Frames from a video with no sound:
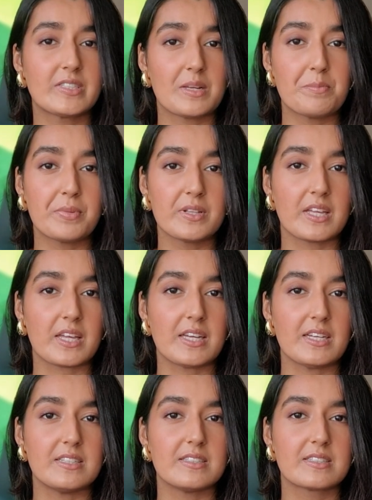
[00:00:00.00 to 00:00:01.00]
simple it
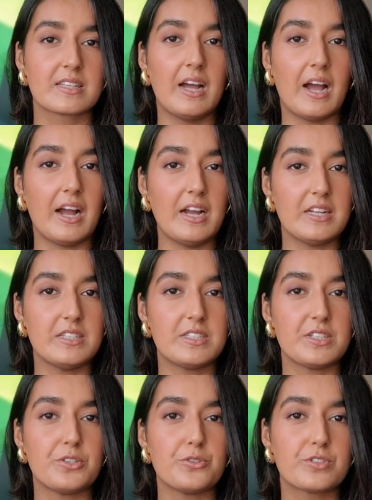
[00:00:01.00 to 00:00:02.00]
is, and
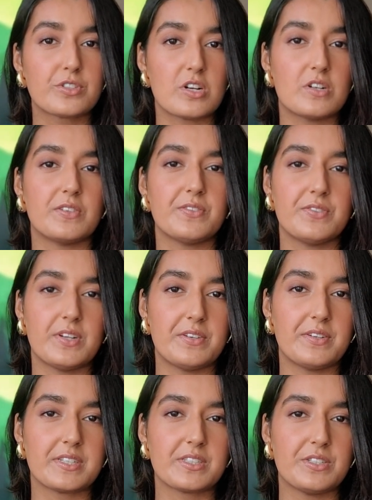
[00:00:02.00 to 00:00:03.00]
you start
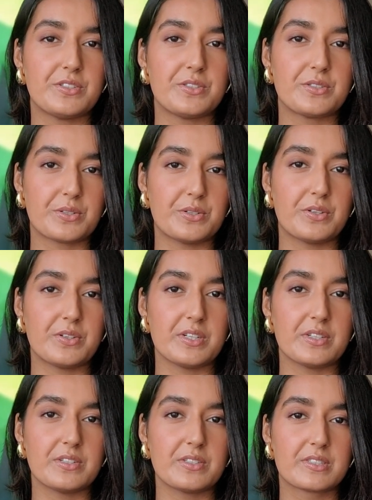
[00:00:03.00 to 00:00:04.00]
referring to
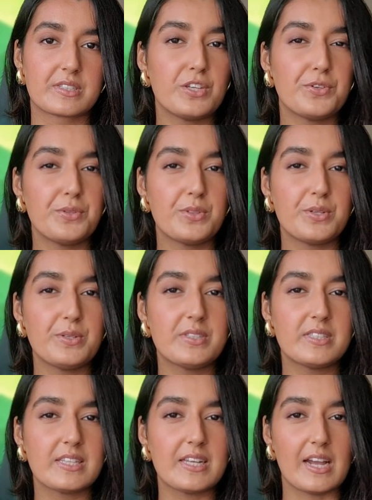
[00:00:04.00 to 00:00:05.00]
tutorials, you
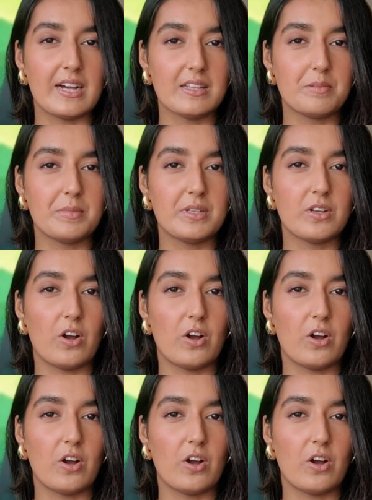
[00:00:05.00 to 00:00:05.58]
lose the element